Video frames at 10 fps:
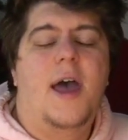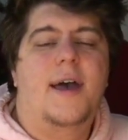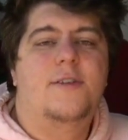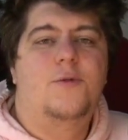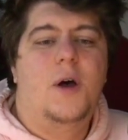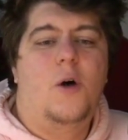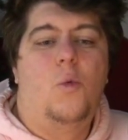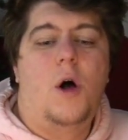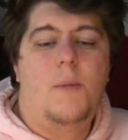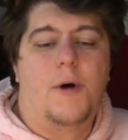As well,
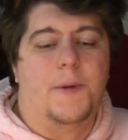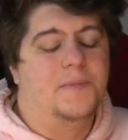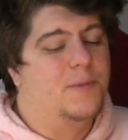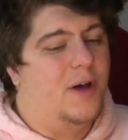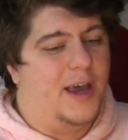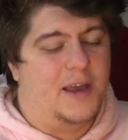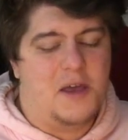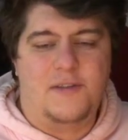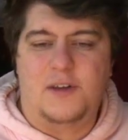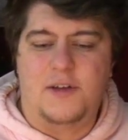Walmart probably
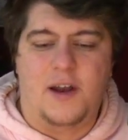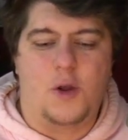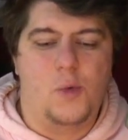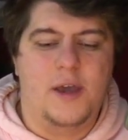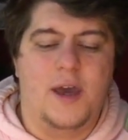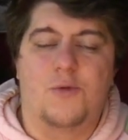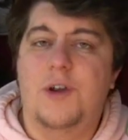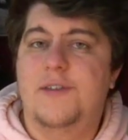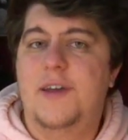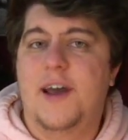hasn't done any weekend
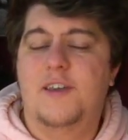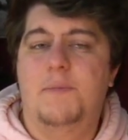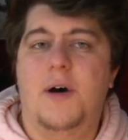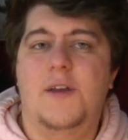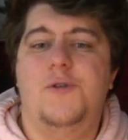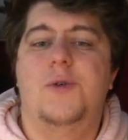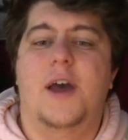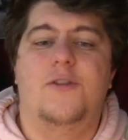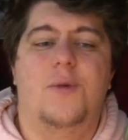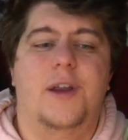restocks, but if you
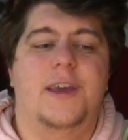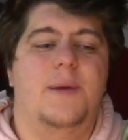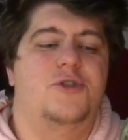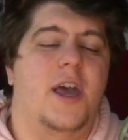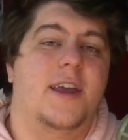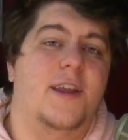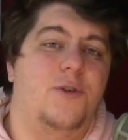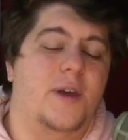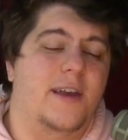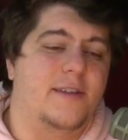guys want to keep checking, if
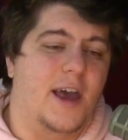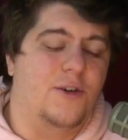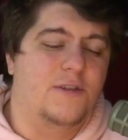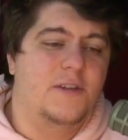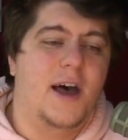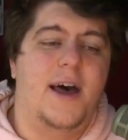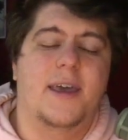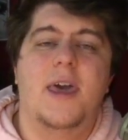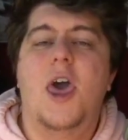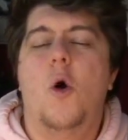you guys got your stock,
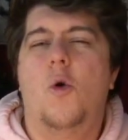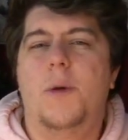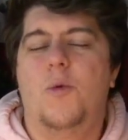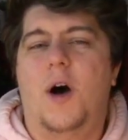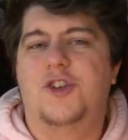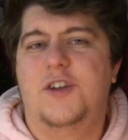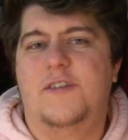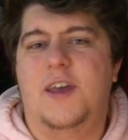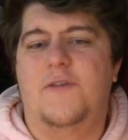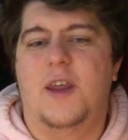we'll be watching to
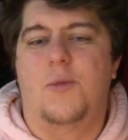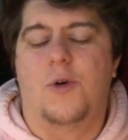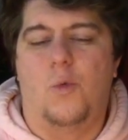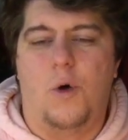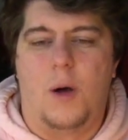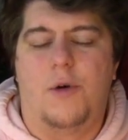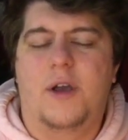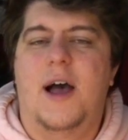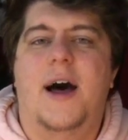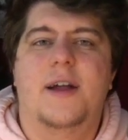see if any more
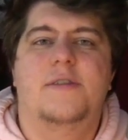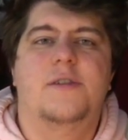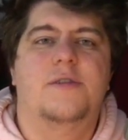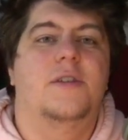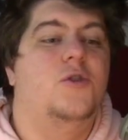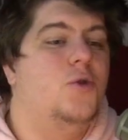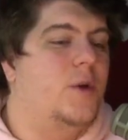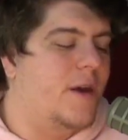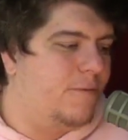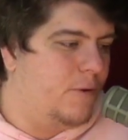Walmart consoles do
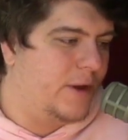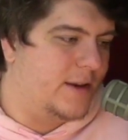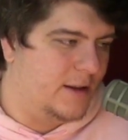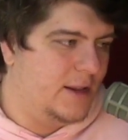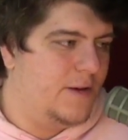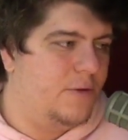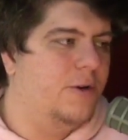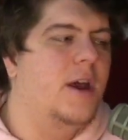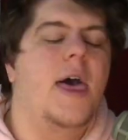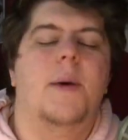get fully
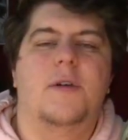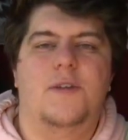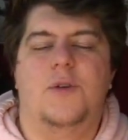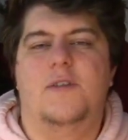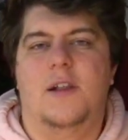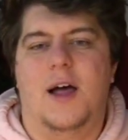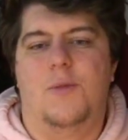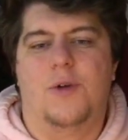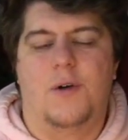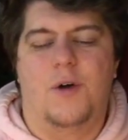delivered, because if we see a lot
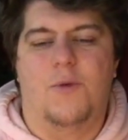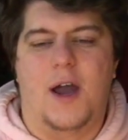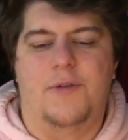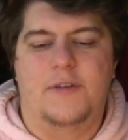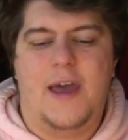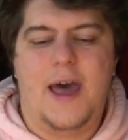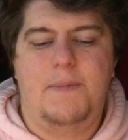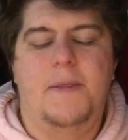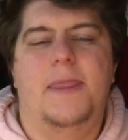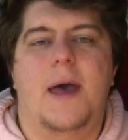more arrivals
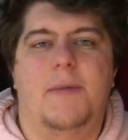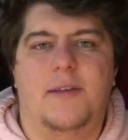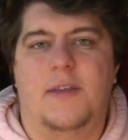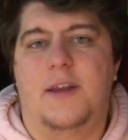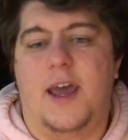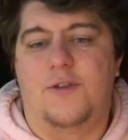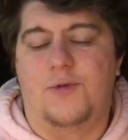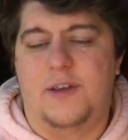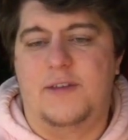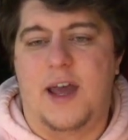happen, that means that the next
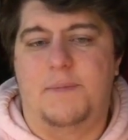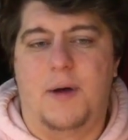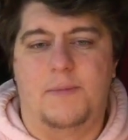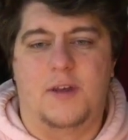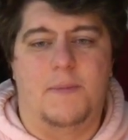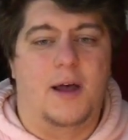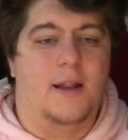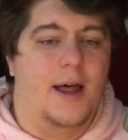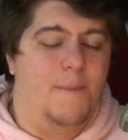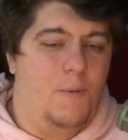restock pumps up a
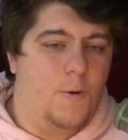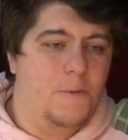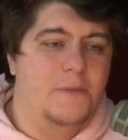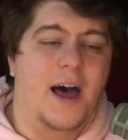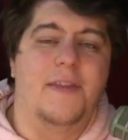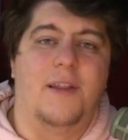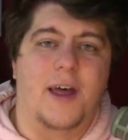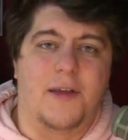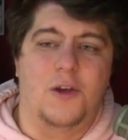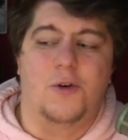lot more on the
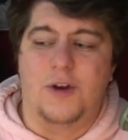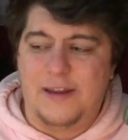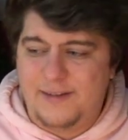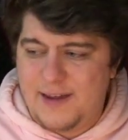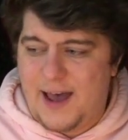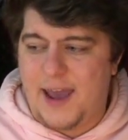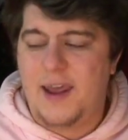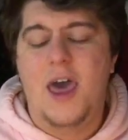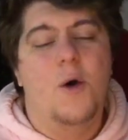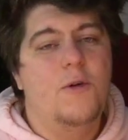likelihood side,
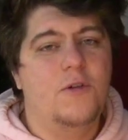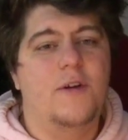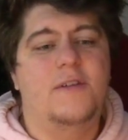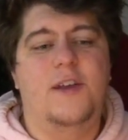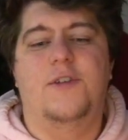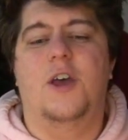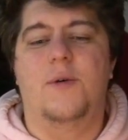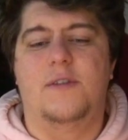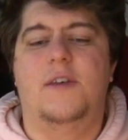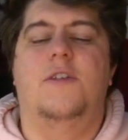which is always nice to go
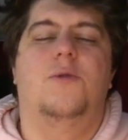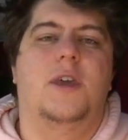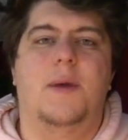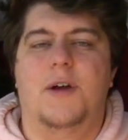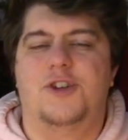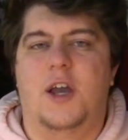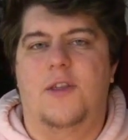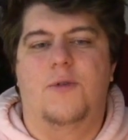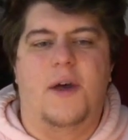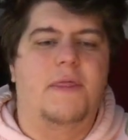and see. So we'll keep on
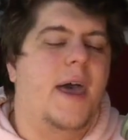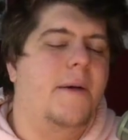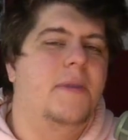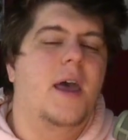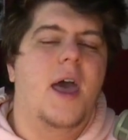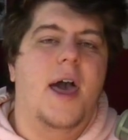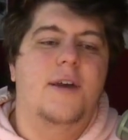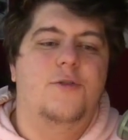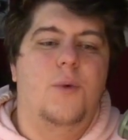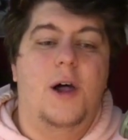checking throughout that
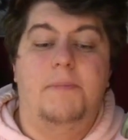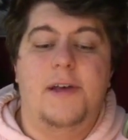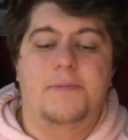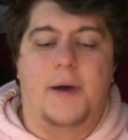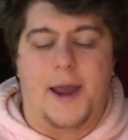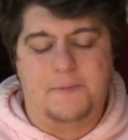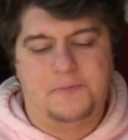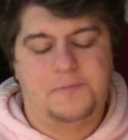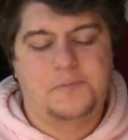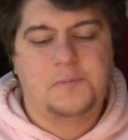as well. Best Buy,
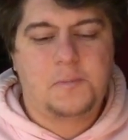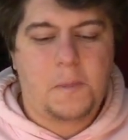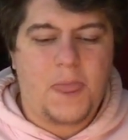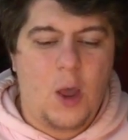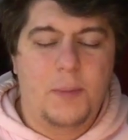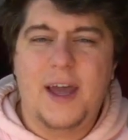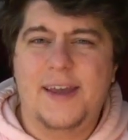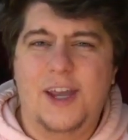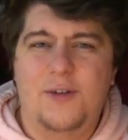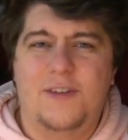I'll be kind
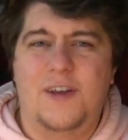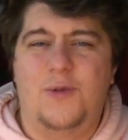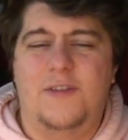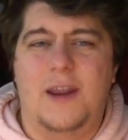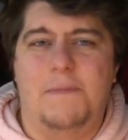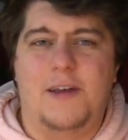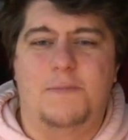of curious to see if we see any Best